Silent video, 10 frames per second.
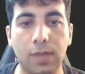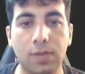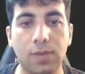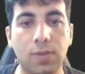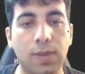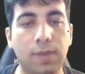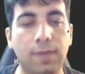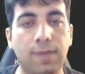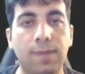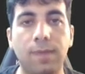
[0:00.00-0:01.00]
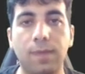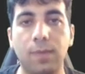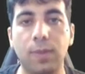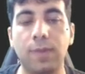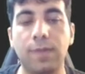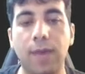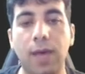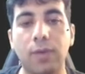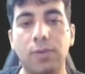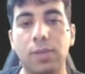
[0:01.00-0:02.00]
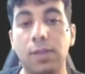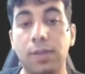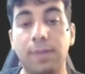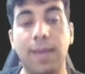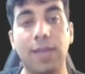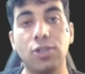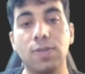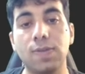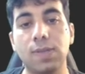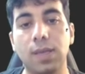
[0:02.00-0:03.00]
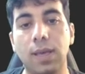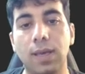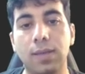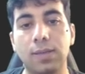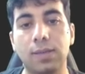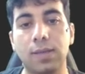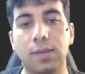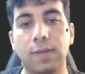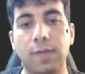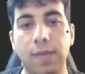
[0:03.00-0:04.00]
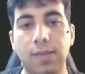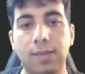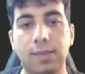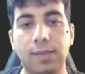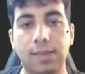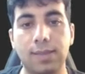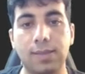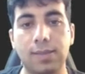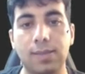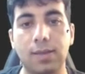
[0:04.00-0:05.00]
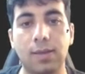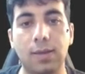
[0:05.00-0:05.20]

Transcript: So we found the matches and the face distance.